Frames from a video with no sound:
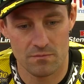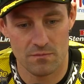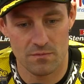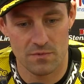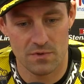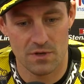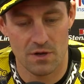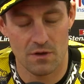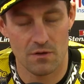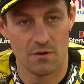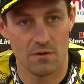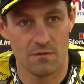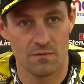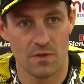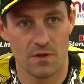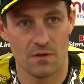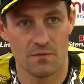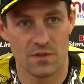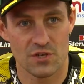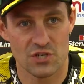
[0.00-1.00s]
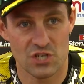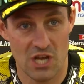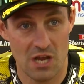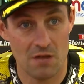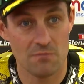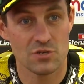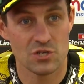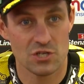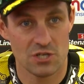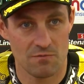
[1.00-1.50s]
you know, of the
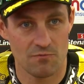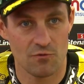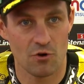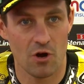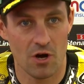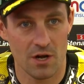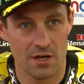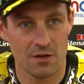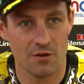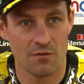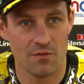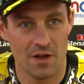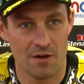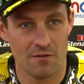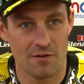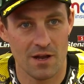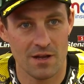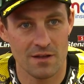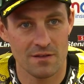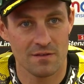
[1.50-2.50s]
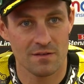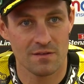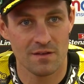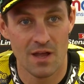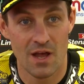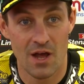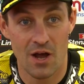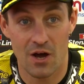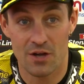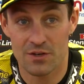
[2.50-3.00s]
championship riding on that race,
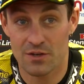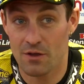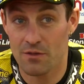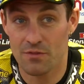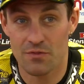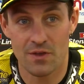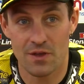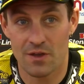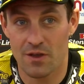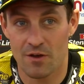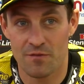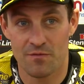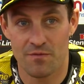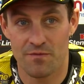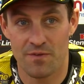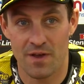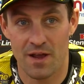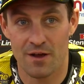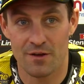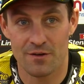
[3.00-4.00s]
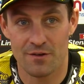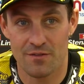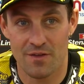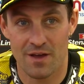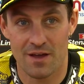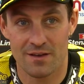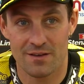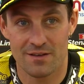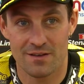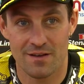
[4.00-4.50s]
I don't think I'd found
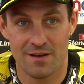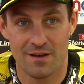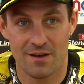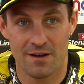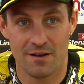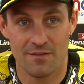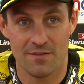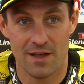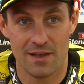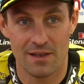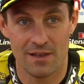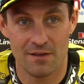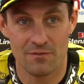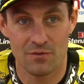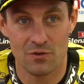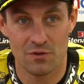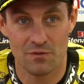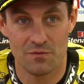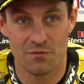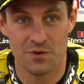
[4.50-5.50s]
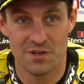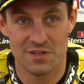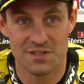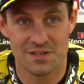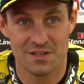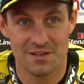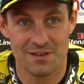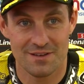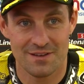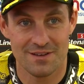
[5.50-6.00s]
that level of
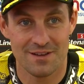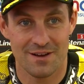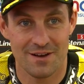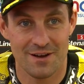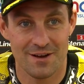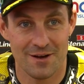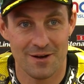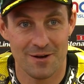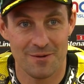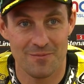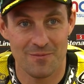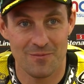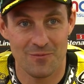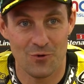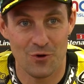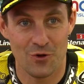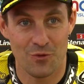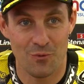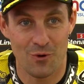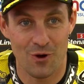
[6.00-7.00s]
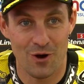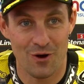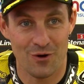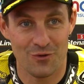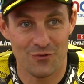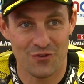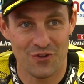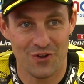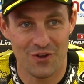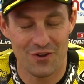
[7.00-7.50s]
risk
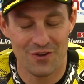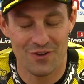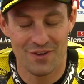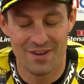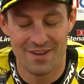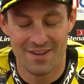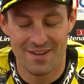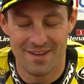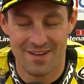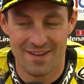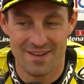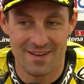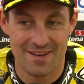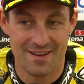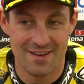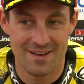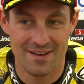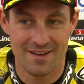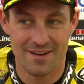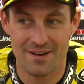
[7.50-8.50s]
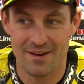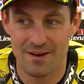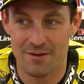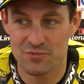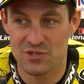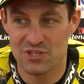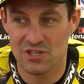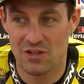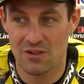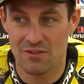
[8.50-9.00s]
worthwhile. So
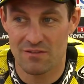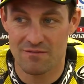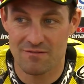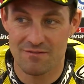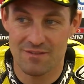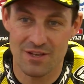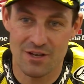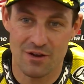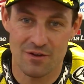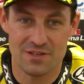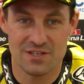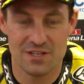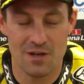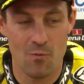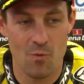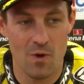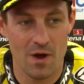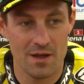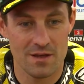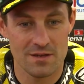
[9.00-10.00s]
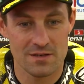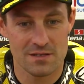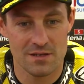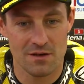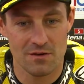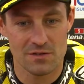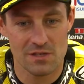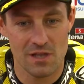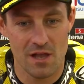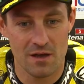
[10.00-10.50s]
I'm just, you know, in some ways
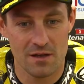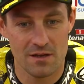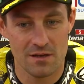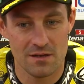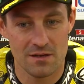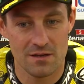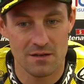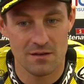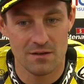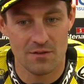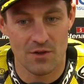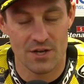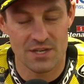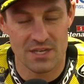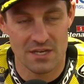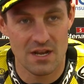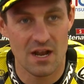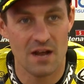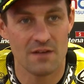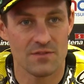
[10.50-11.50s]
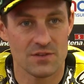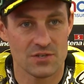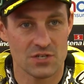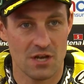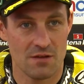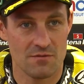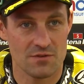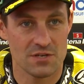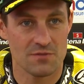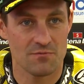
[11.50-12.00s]
I was lucky that I didn't have the
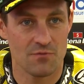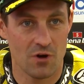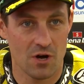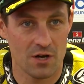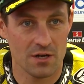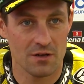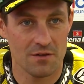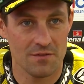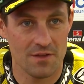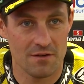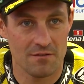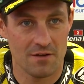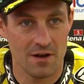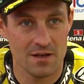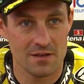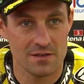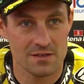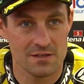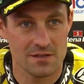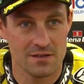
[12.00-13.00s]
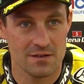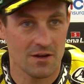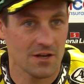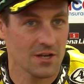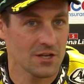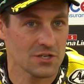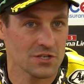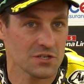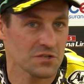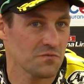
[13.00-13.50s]
championship riding on that race, and I
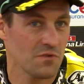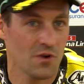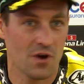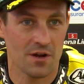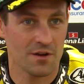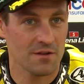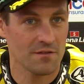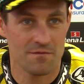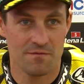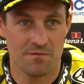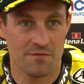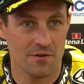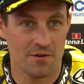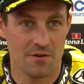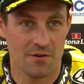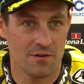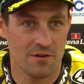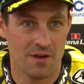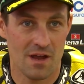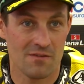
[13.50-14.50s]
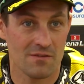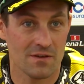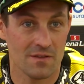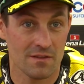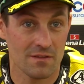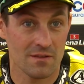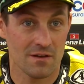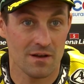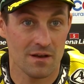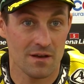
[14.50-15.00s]
could just ride it for
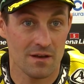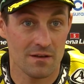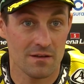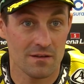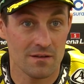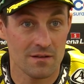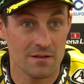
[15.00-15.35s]
everything that I had.